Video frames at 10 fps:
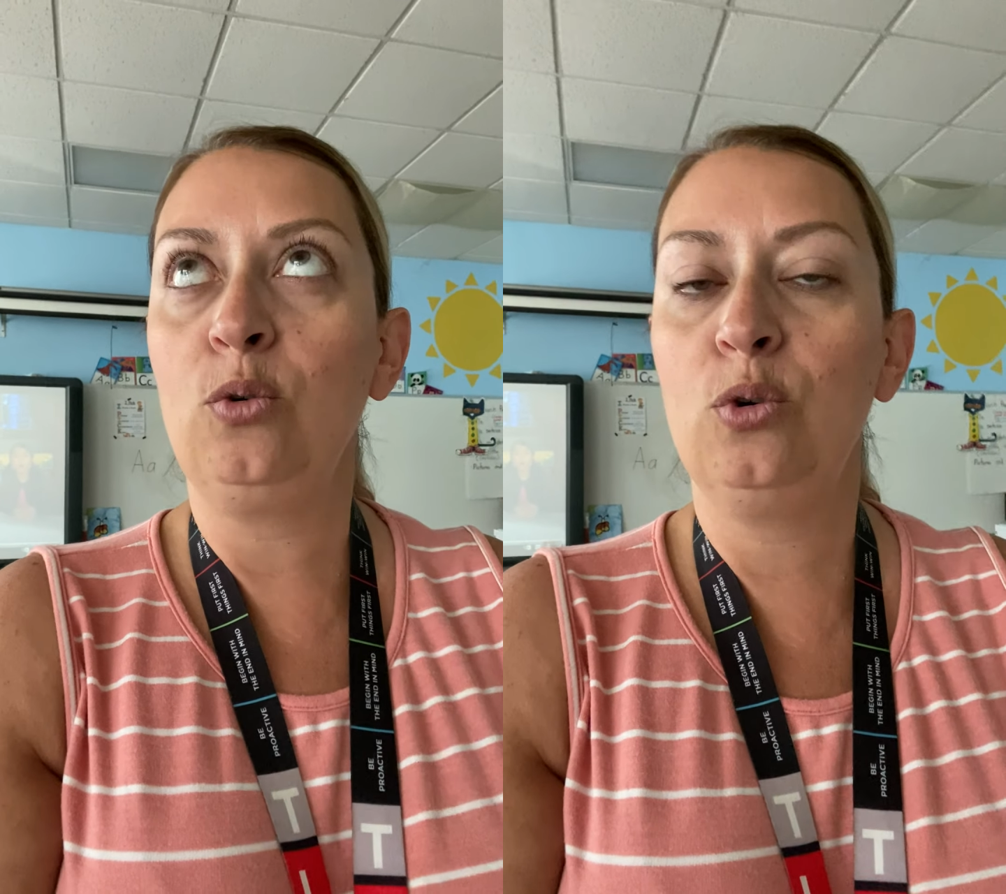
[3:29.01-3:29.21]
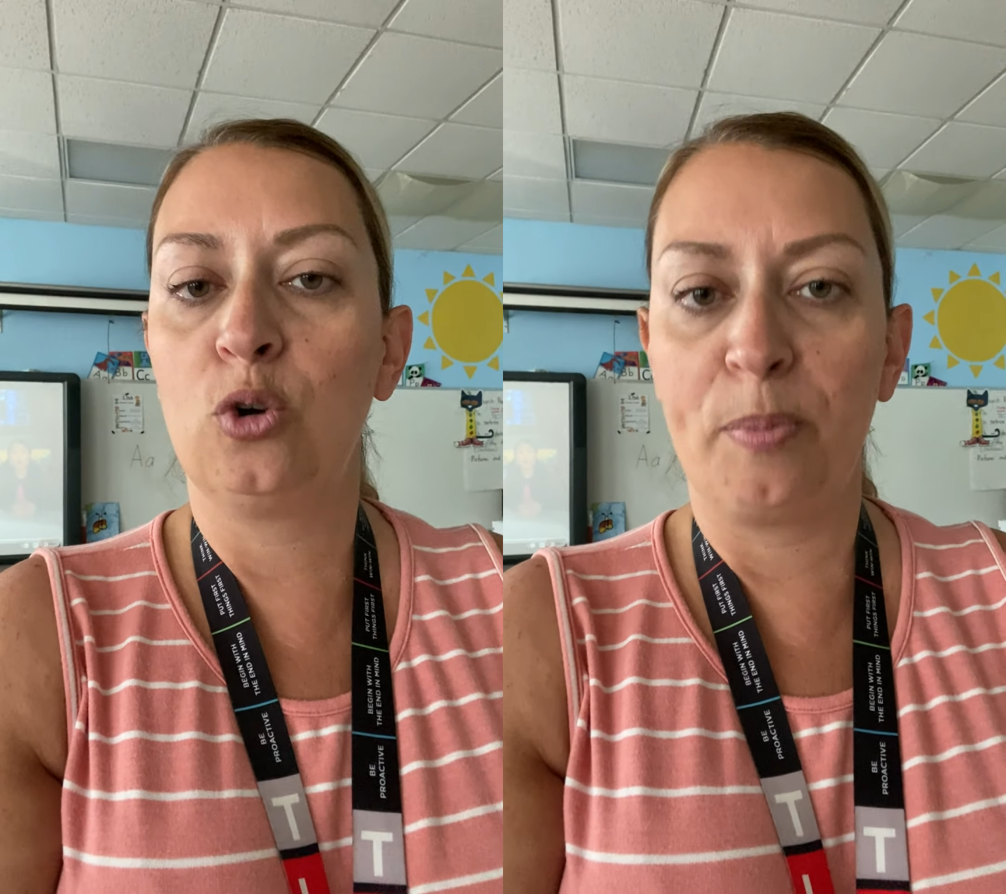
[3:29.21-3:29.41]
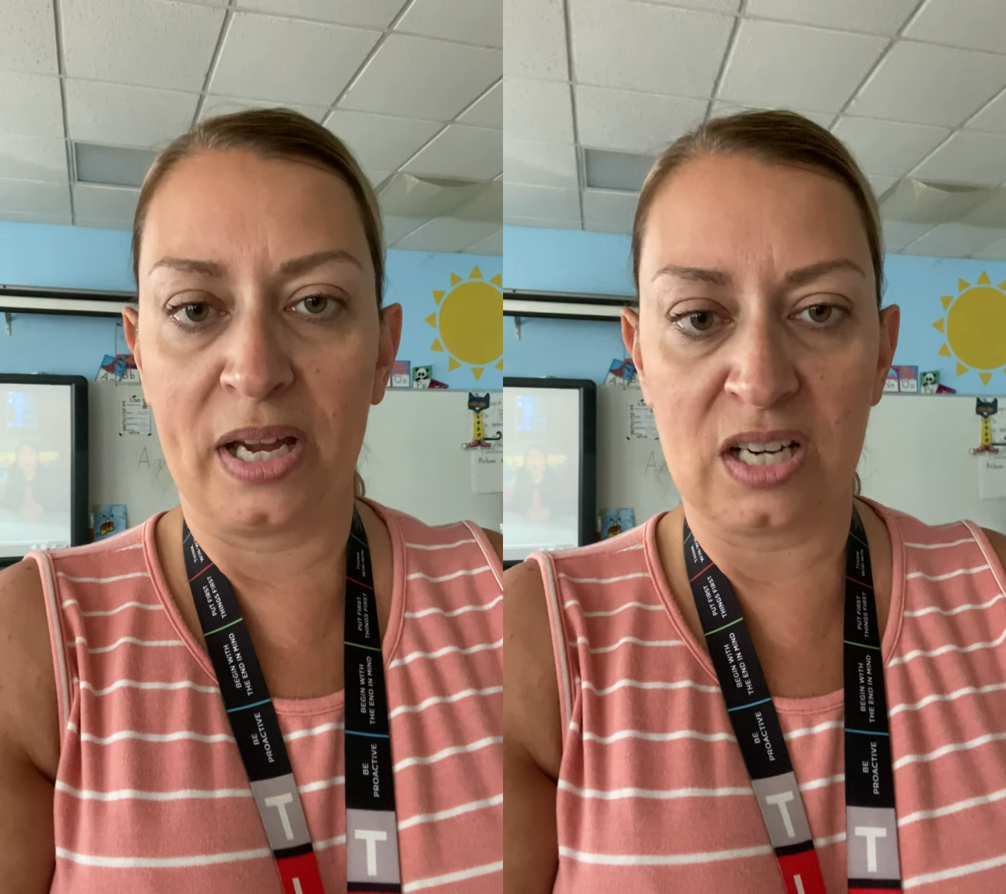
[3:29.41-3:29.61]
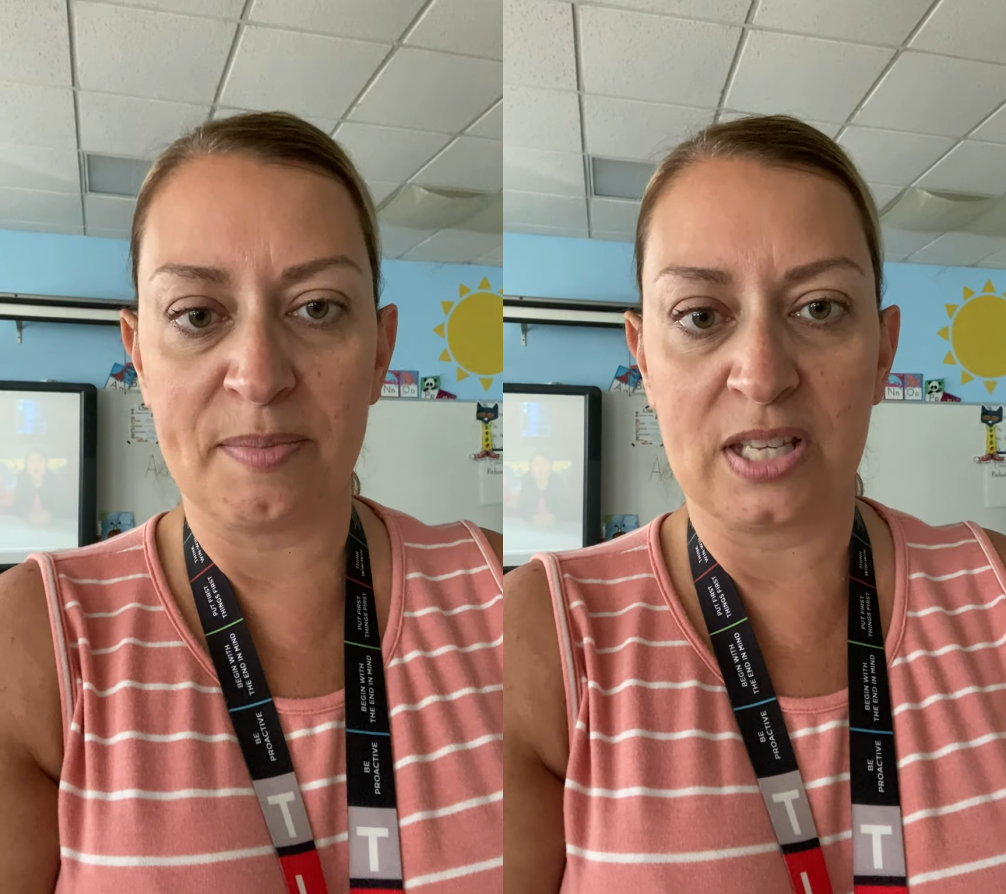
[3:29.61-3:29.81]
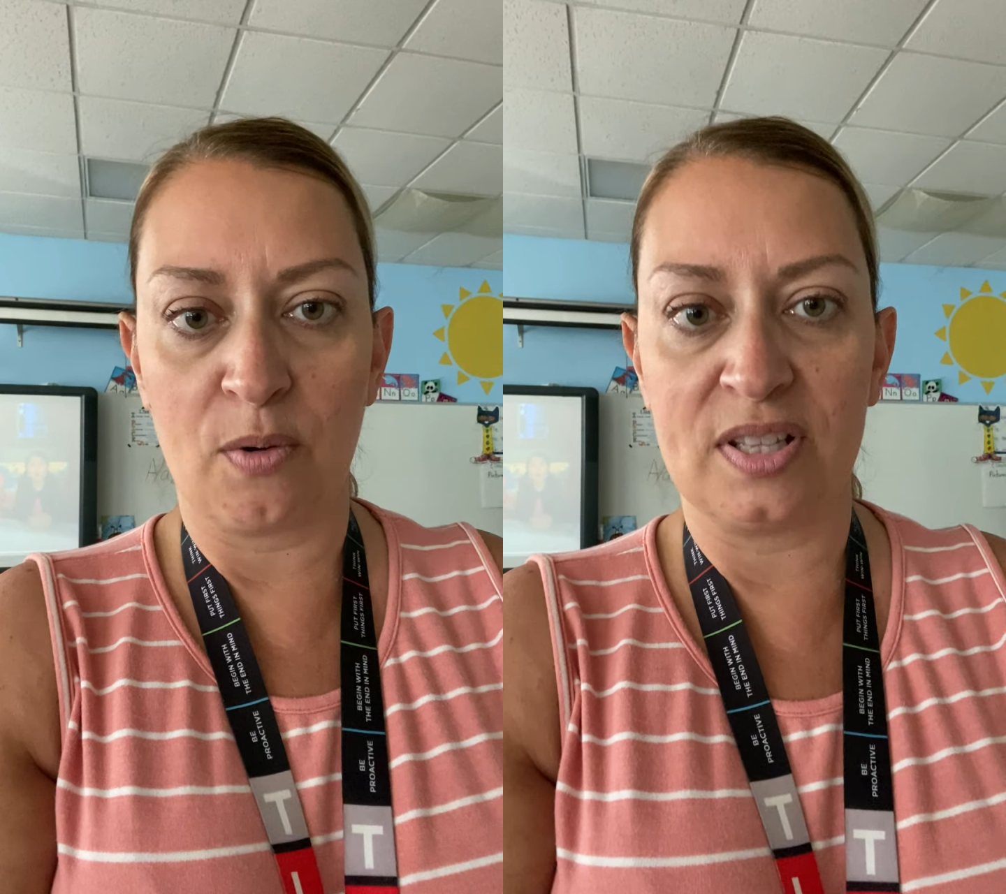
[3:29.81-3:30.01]
ooh, who picked up
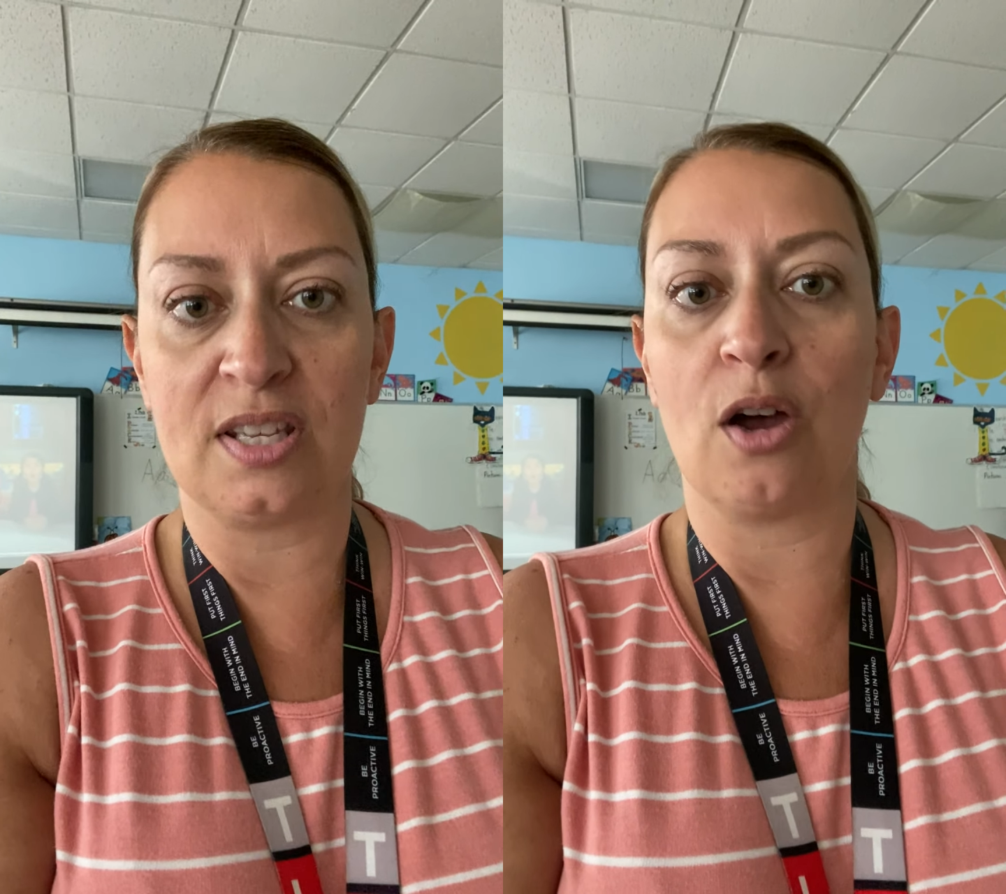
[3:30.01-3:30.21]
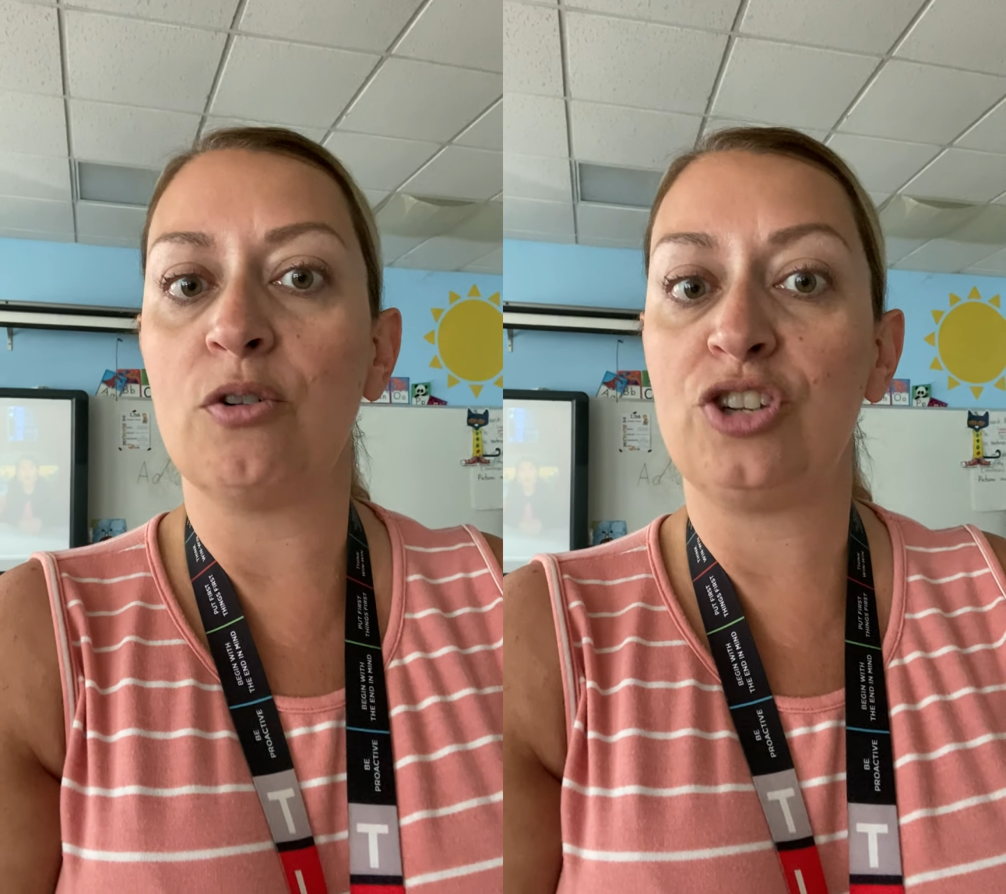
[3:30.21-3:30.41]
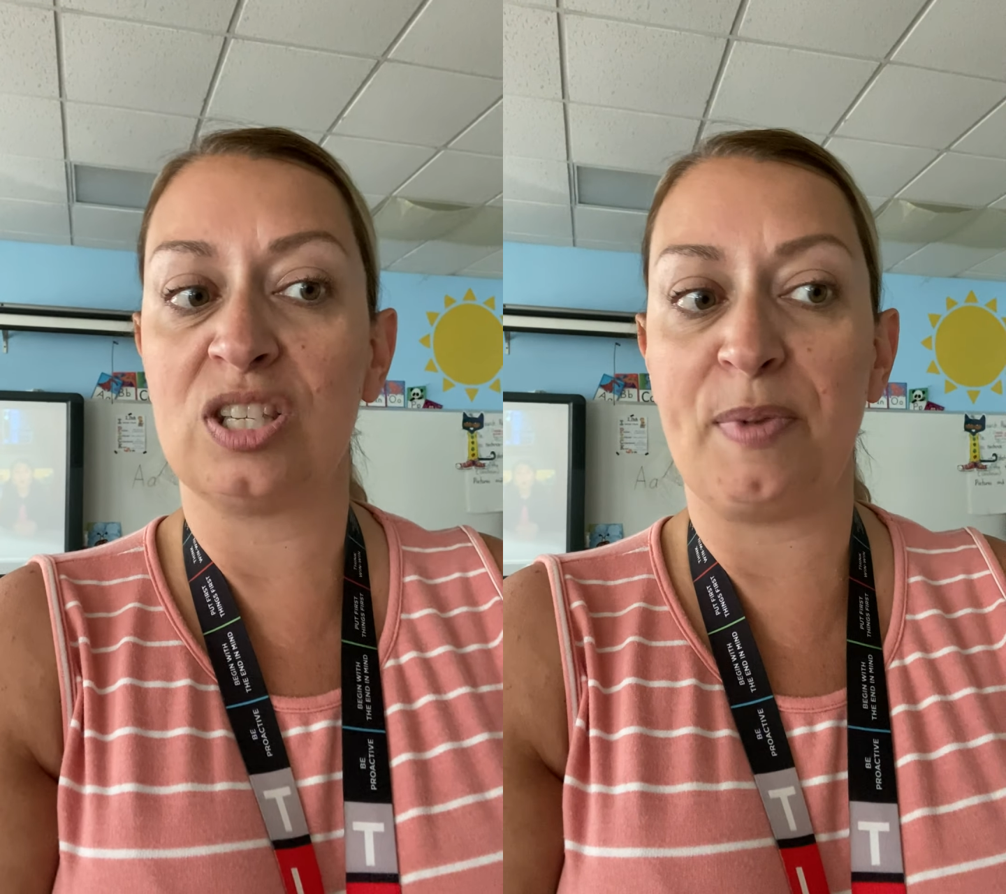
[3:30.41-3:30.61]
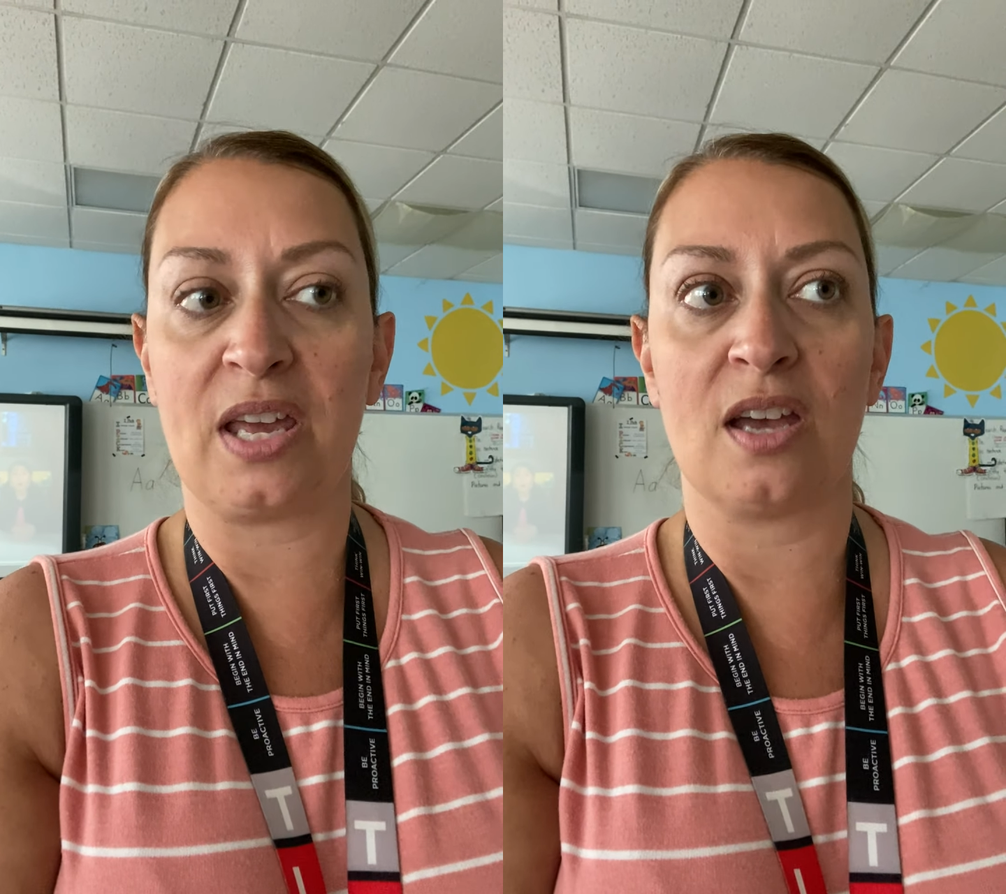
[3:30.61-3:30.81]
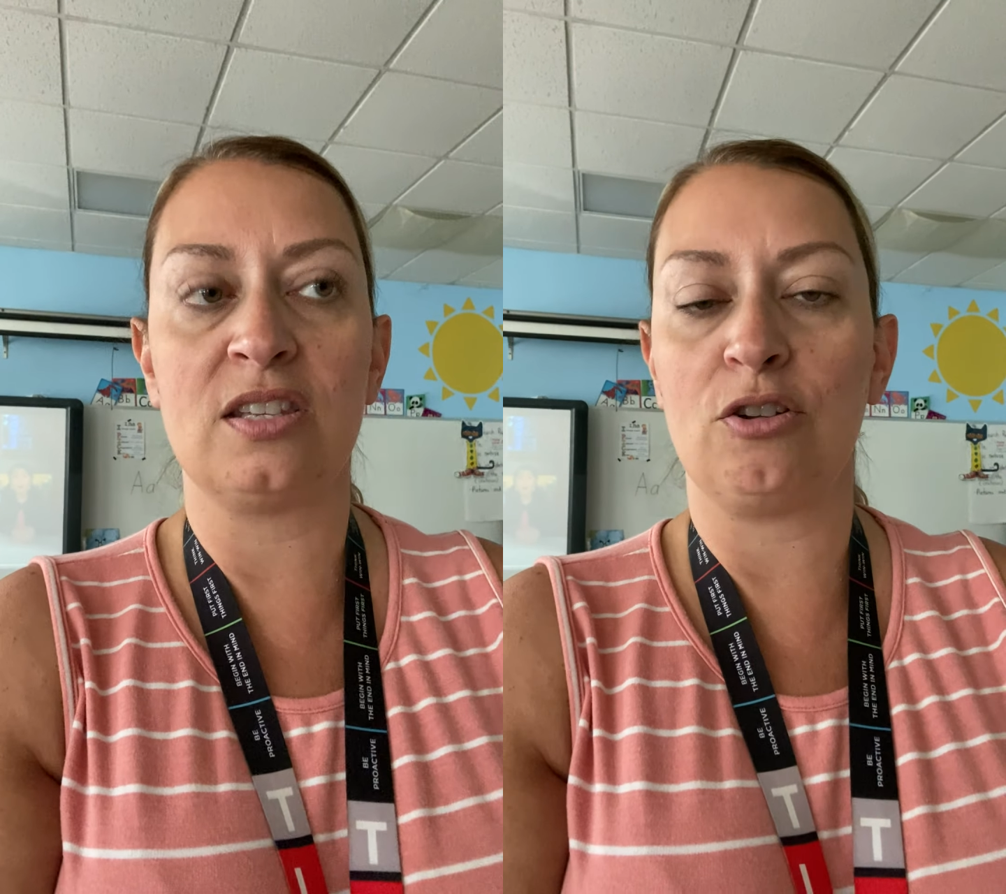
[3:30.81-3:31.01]
so-and-so, just because,